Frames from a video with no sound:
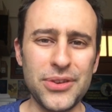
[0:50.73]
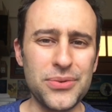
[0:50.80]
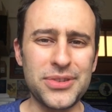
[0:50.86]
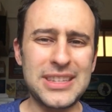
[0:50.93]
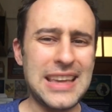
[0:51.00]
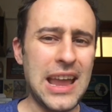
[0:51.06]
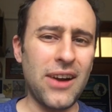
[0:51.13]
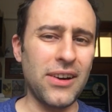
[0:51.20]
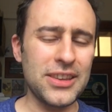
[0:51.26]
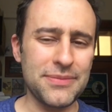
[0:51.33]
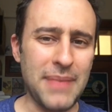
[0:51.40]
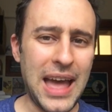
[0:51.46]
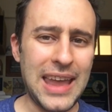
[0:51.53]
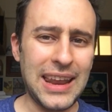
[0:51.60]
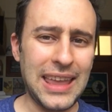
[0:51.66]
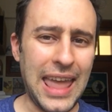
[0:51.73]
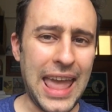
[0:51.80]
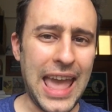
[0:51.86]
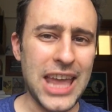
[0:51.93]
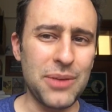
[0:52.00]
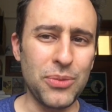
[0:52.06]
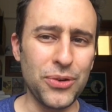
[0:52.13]
those charismatic
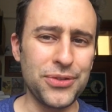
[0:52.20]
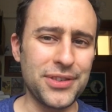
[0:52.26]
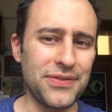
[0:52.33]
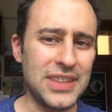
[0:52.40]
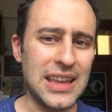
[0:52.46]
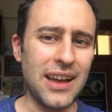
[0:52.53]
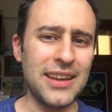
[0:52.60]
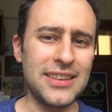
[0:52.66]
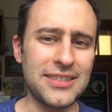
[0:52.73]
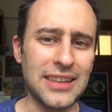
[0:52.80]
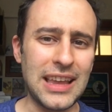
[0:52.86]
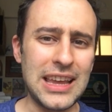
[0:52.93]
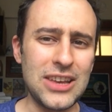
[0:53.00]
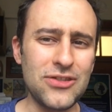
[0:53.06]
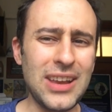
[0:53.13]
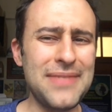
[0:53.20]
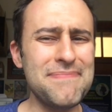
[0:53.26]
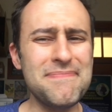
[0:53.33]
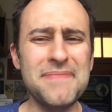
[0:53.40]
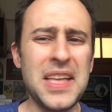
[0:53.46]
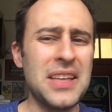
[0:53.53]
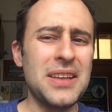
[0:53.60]
animals of the ice age,
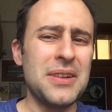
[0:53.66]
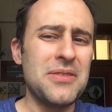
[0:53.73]
and